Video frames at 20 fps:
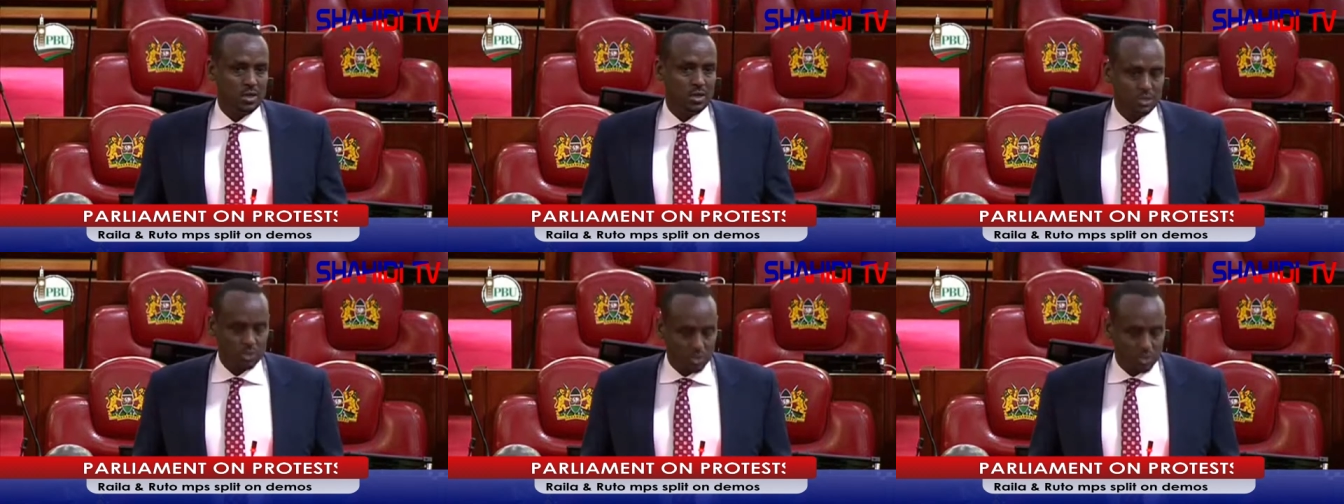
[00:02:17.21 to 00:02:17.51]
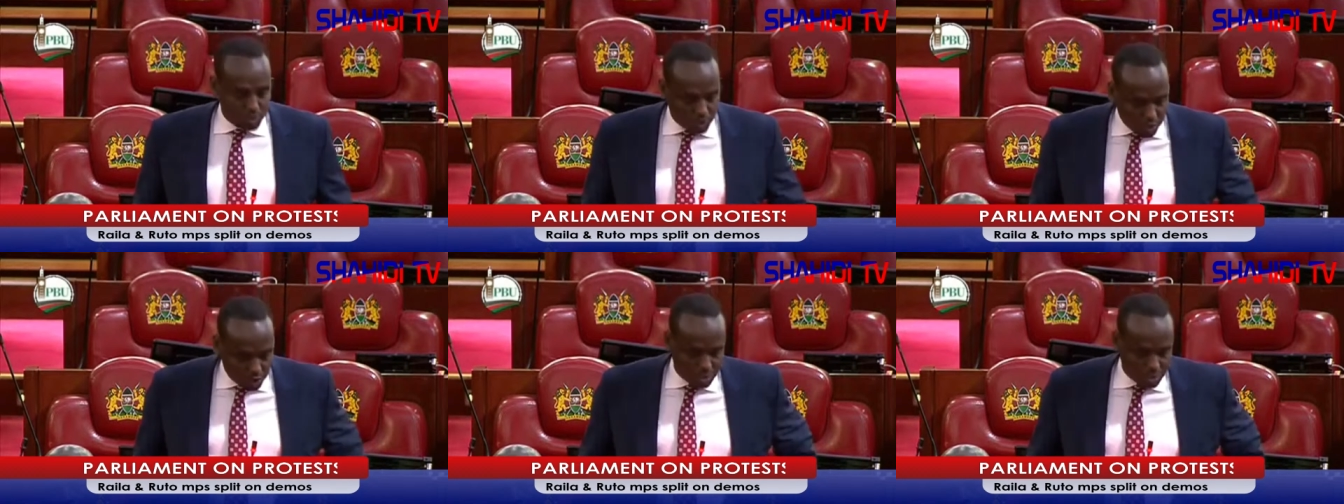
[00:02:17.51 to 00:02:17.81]

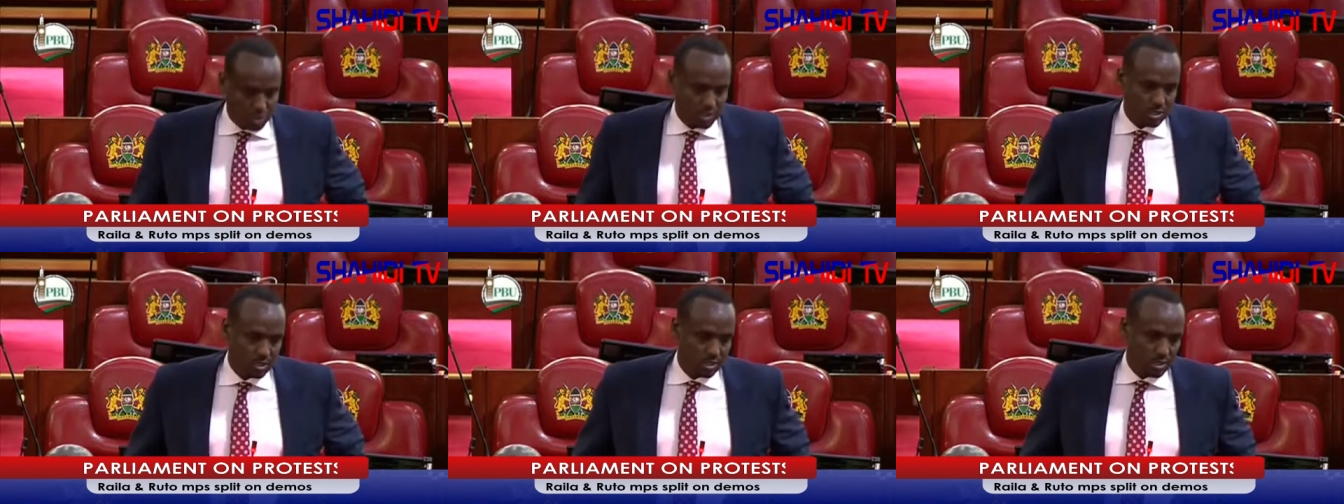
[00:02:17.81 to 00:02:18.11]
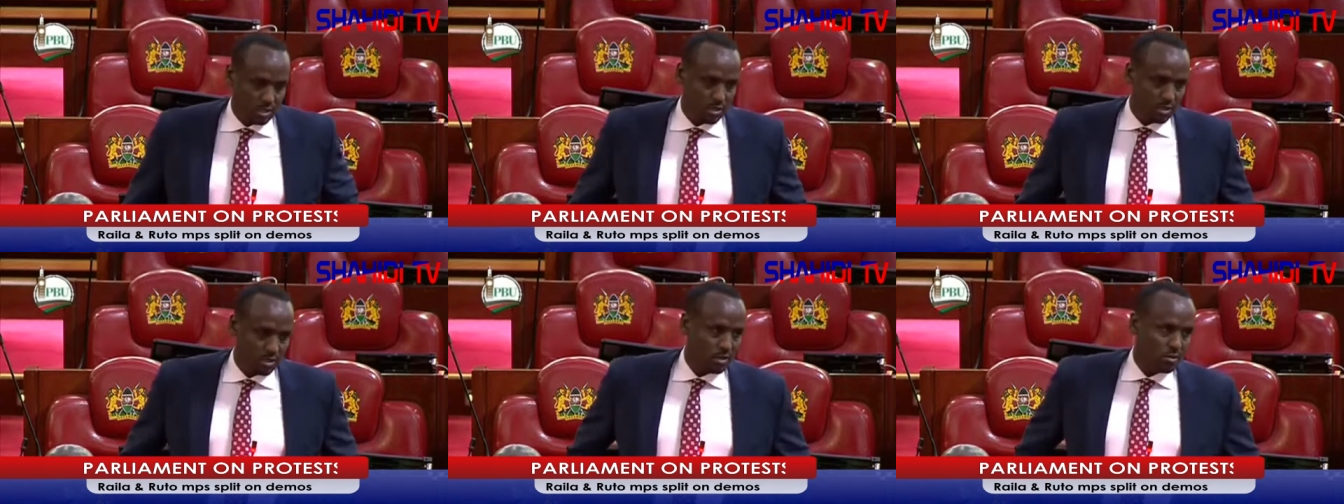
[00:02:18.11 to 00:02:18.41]
is not
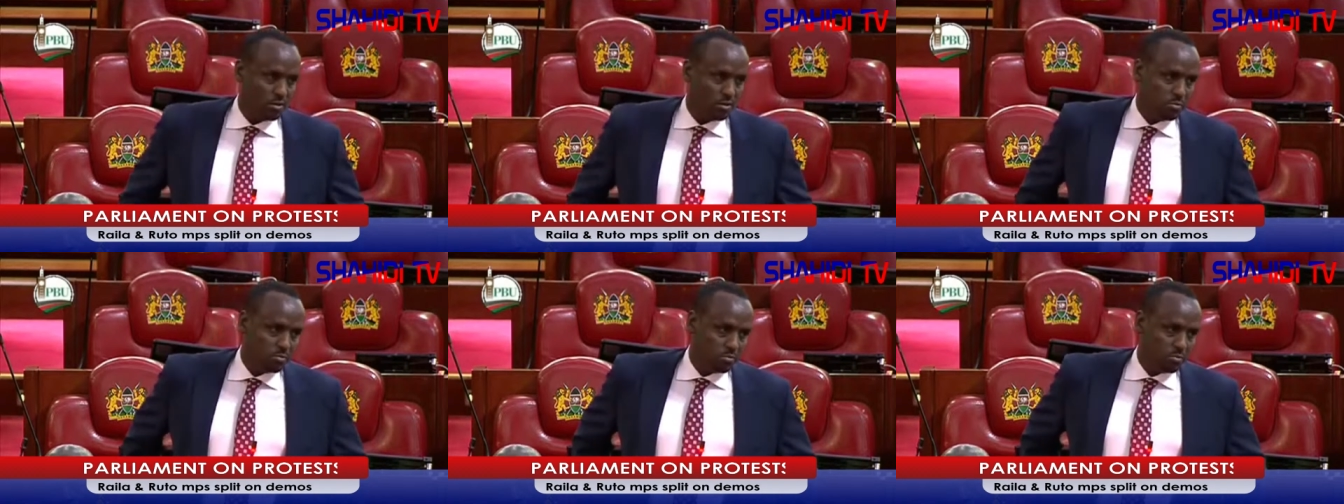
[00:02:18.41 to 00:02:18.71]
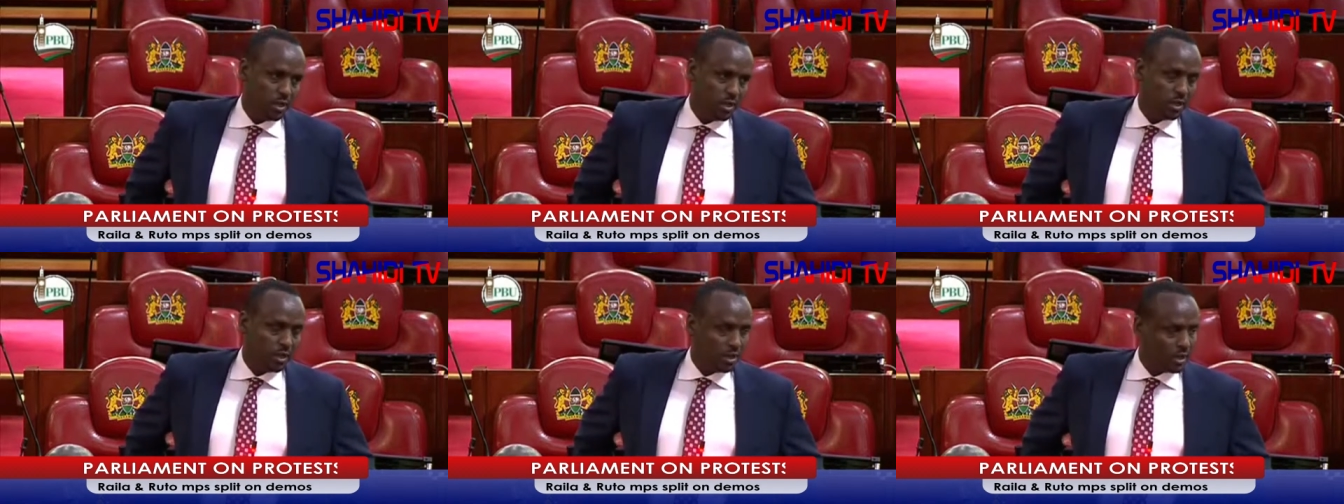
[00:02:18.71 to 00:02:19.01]

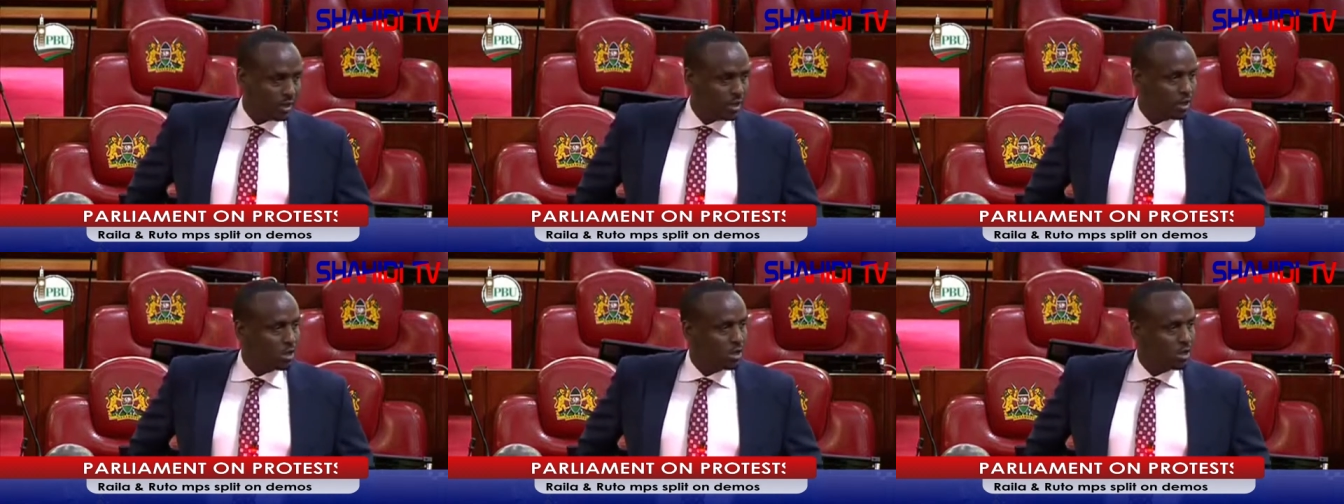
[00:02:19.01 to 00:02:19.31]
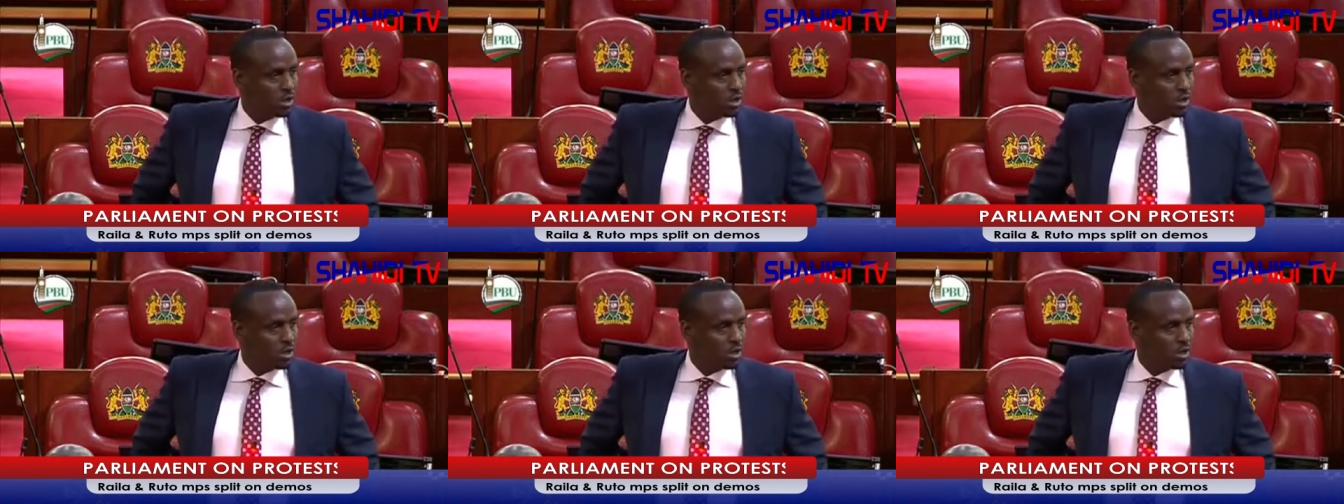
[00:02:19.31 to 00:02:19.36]
being